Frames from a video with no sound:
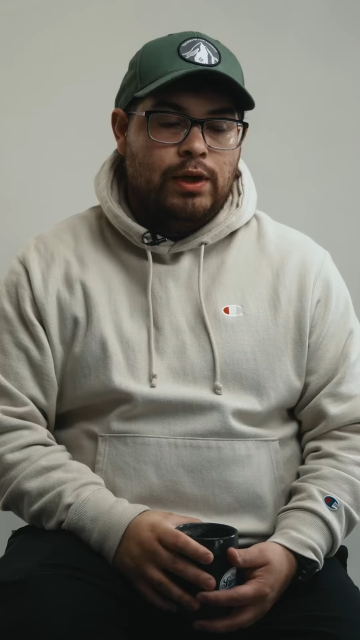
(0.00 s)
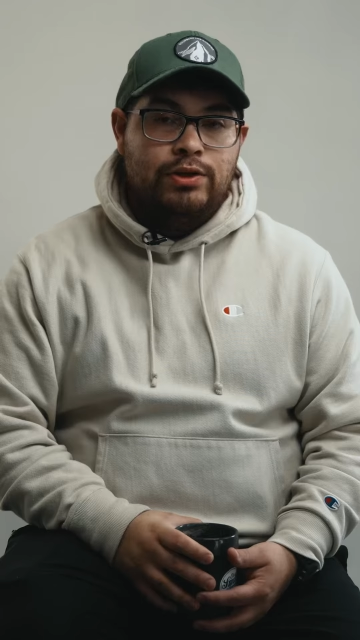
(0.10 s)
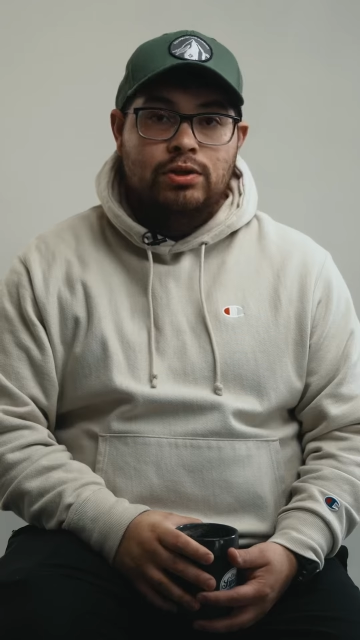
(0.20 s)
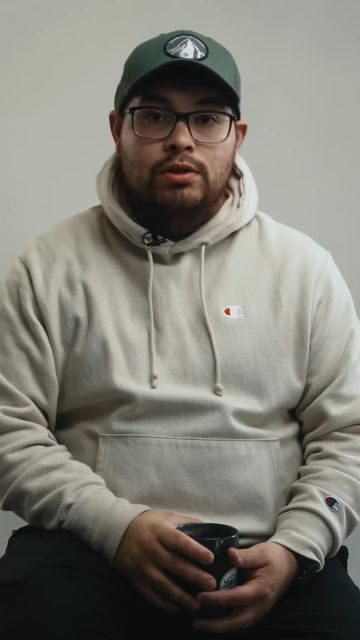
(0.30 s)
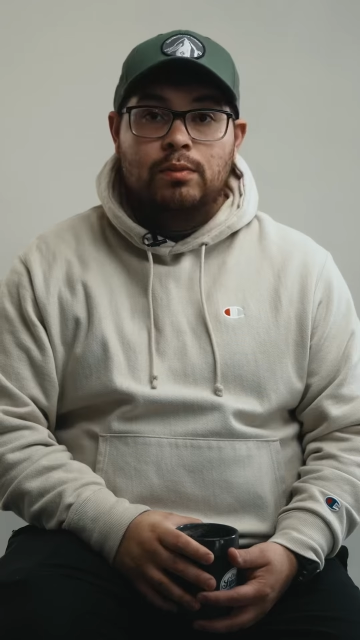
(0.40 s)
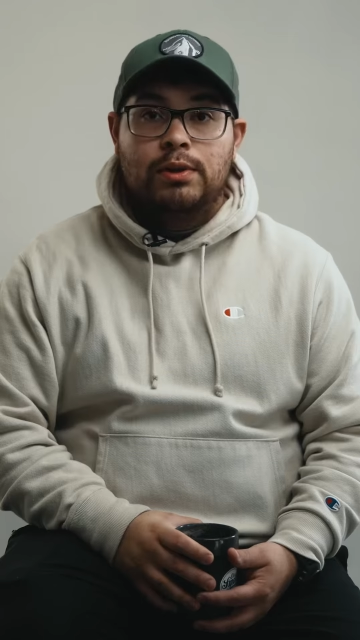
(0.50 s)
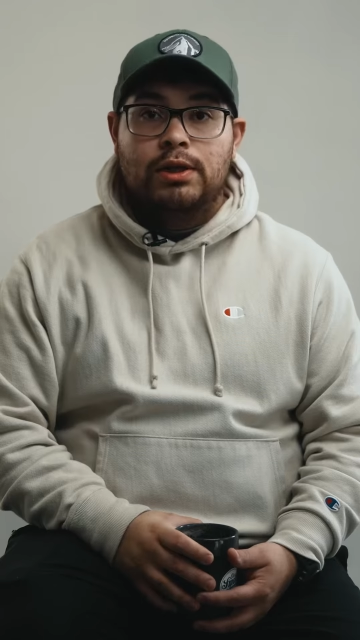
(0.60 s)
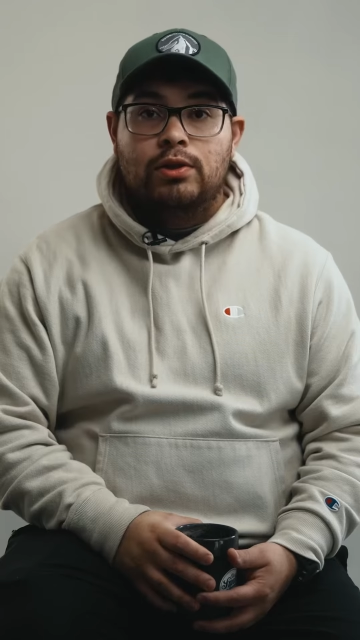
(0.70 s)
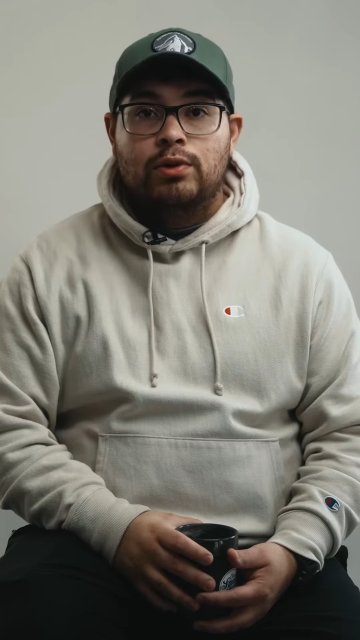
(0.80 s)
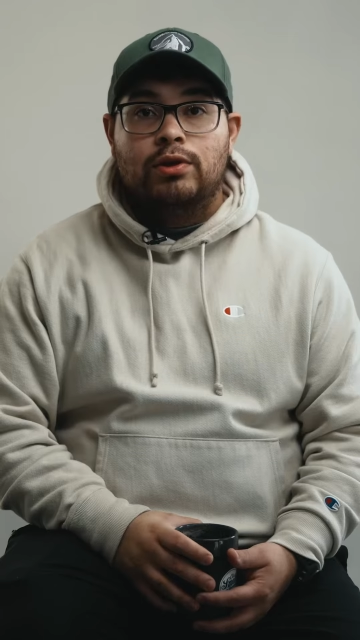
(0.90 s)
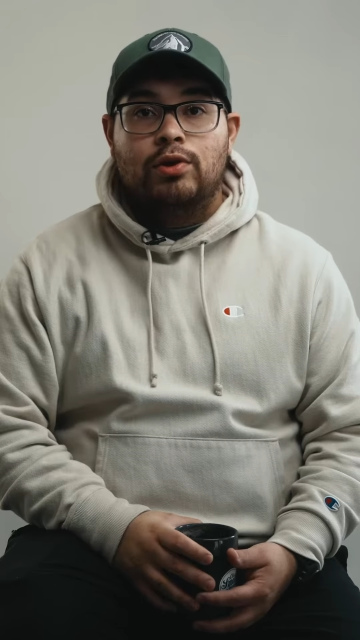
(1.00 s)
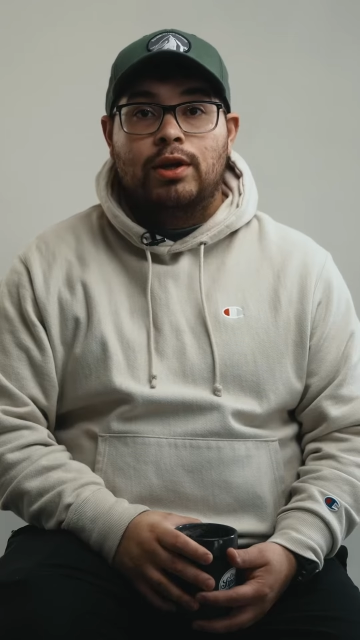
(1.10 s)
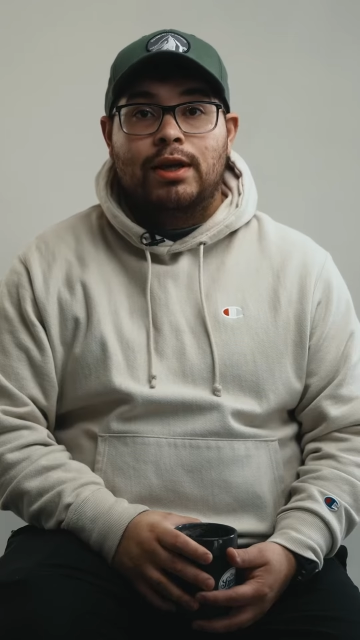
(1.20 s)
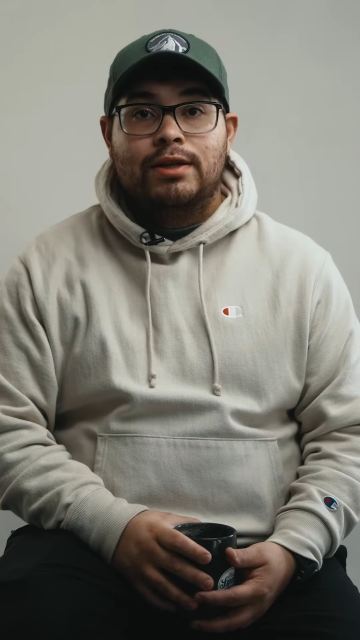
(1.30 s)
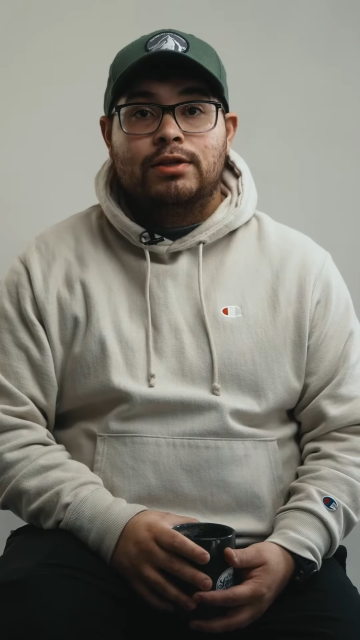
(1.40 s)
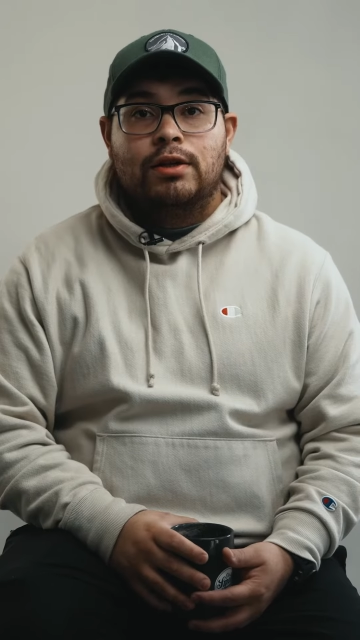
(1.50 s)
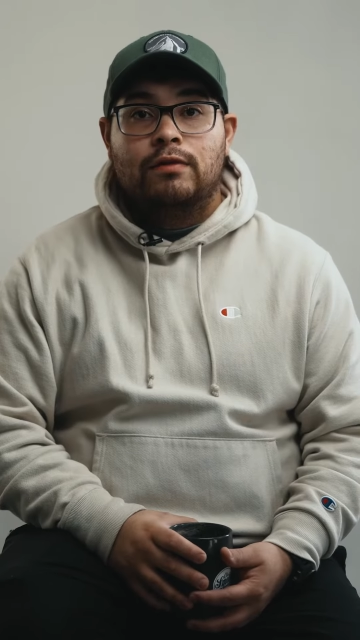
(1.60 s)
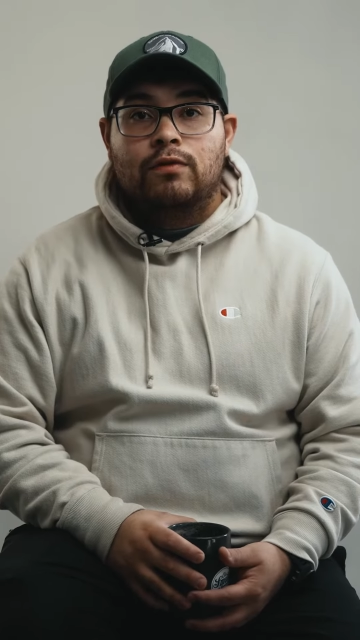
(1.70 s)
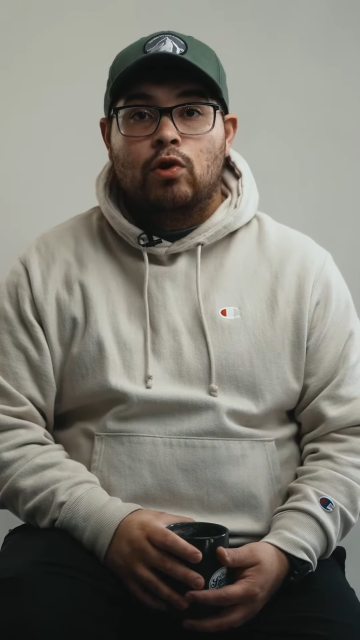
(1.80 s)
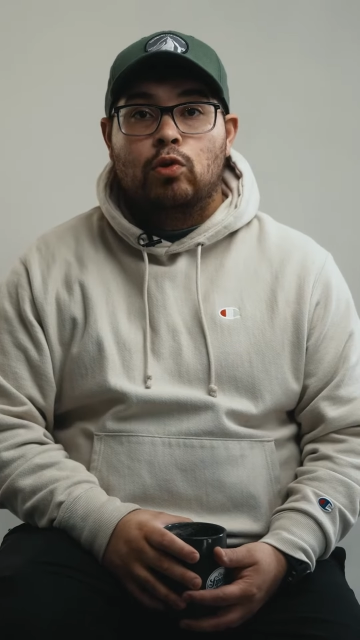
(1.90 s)
I just completed doing 30 days
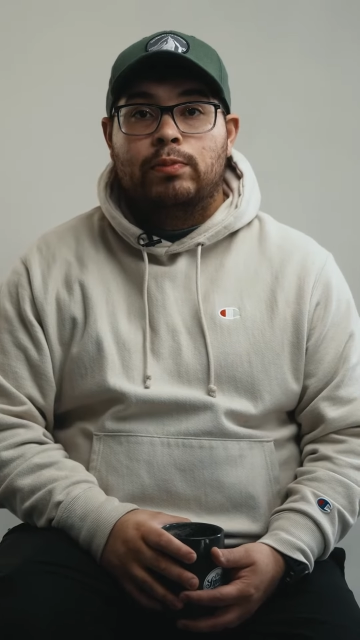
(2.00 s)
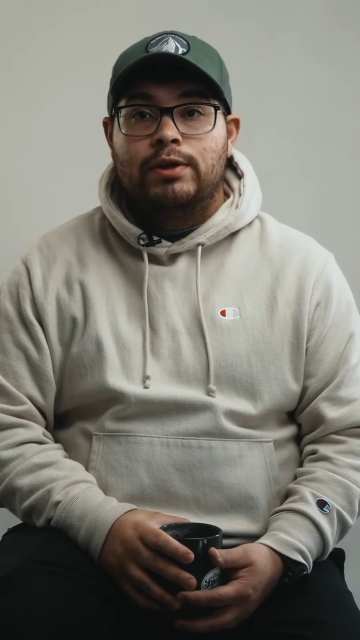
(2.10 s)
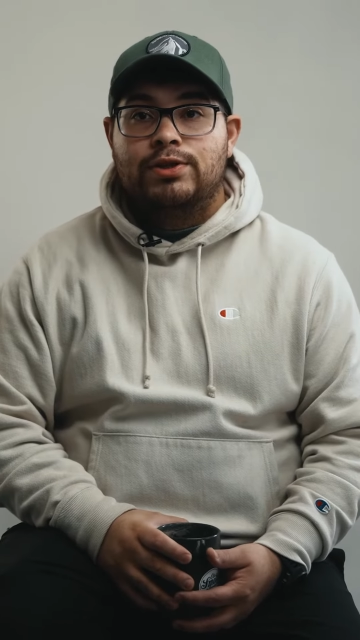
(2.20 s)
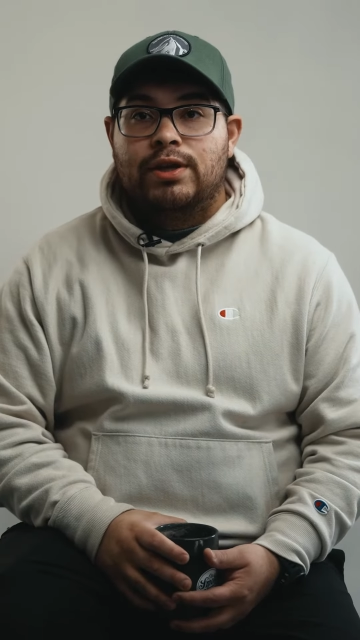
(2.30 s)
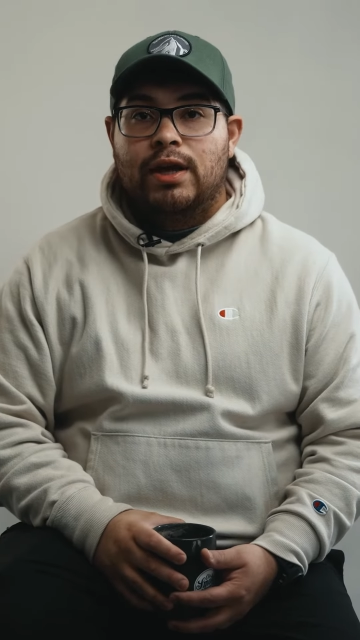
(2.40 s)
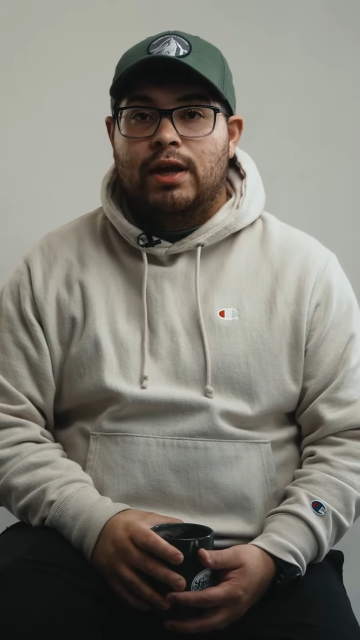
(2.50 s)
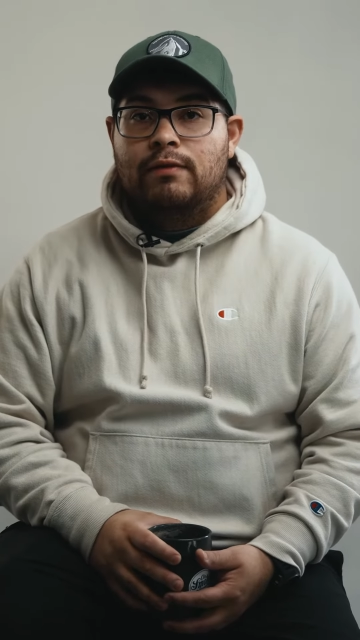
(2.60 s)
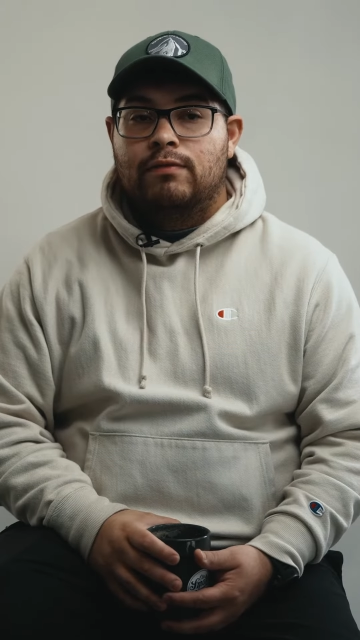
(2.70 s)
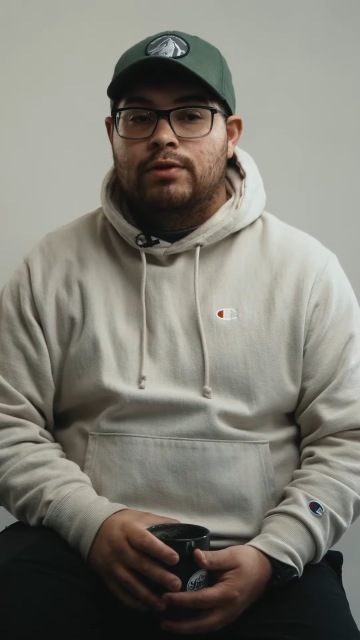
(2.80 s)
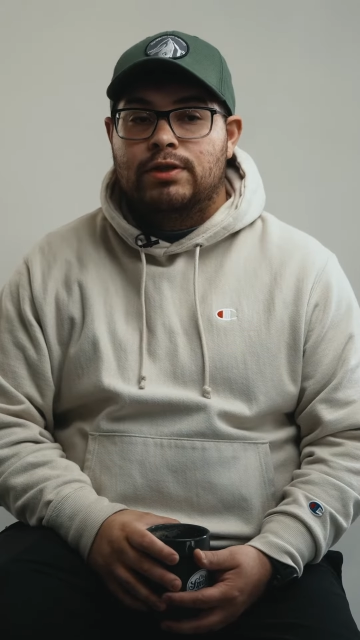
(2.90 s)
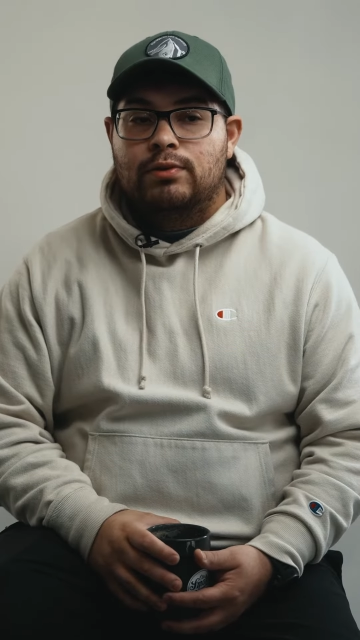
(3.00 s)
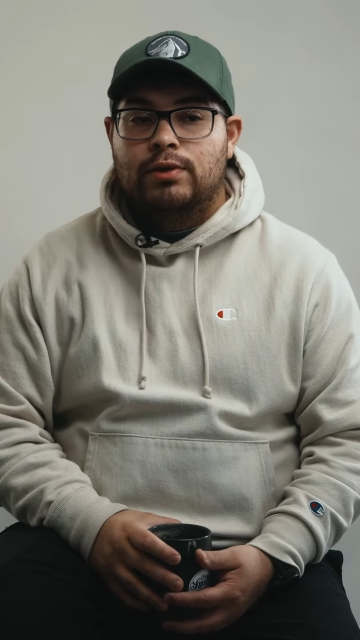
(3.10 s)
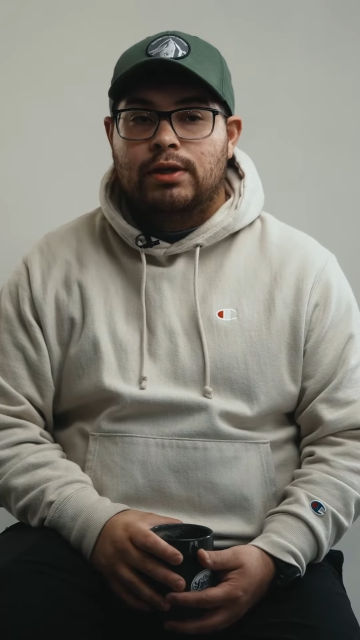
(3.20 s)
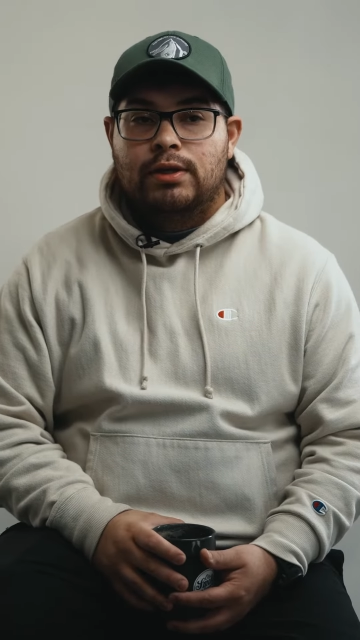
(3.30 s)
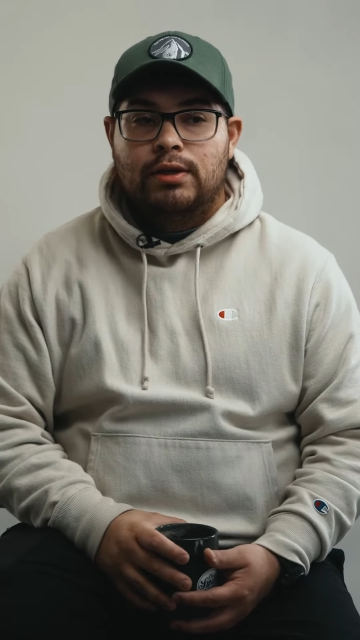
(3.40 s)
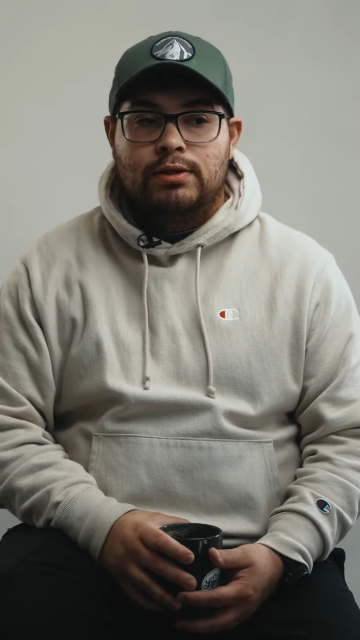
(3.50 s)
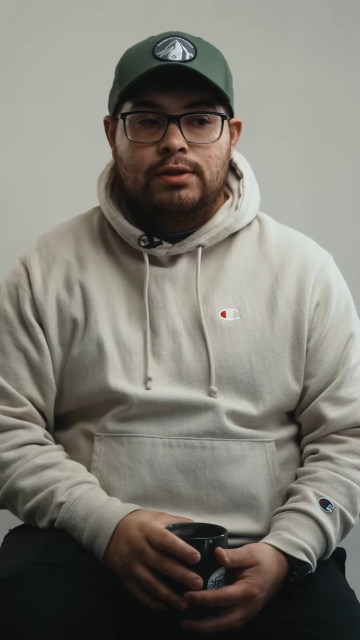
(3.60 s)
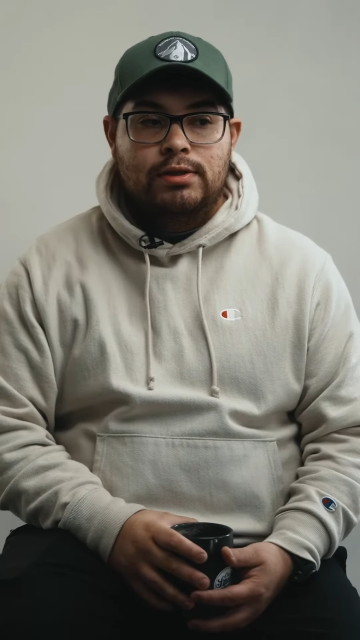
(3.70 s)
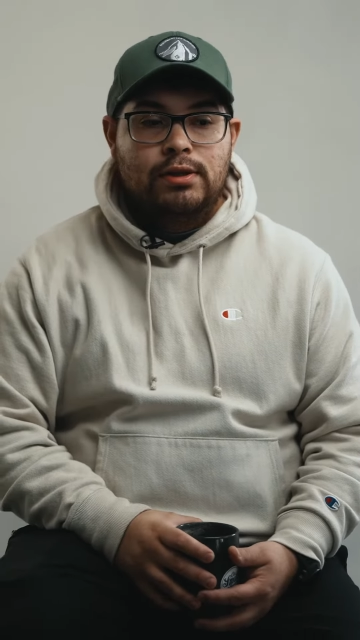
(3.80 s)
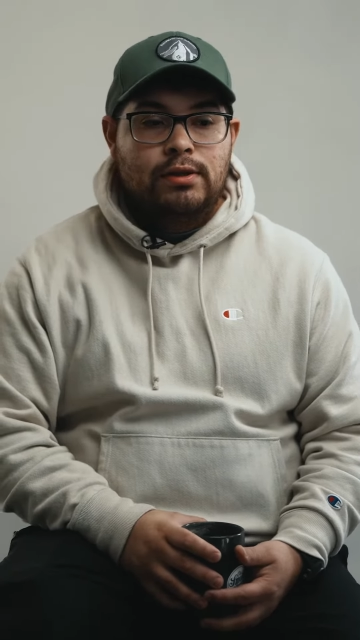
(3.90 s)
of cold plunging every single day
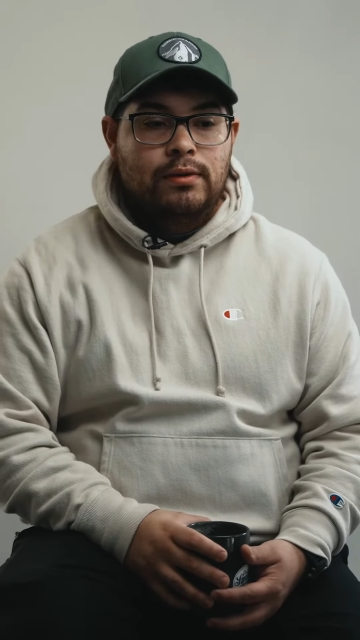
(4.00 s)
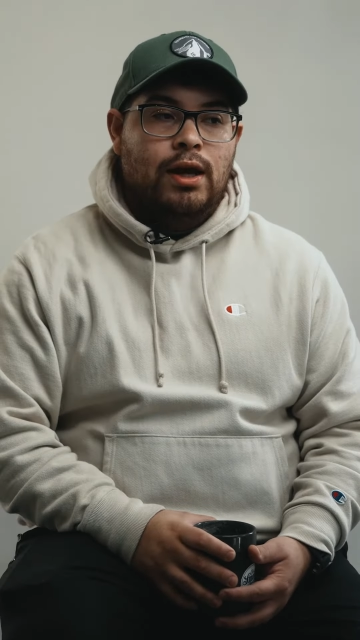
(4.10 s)
consistently.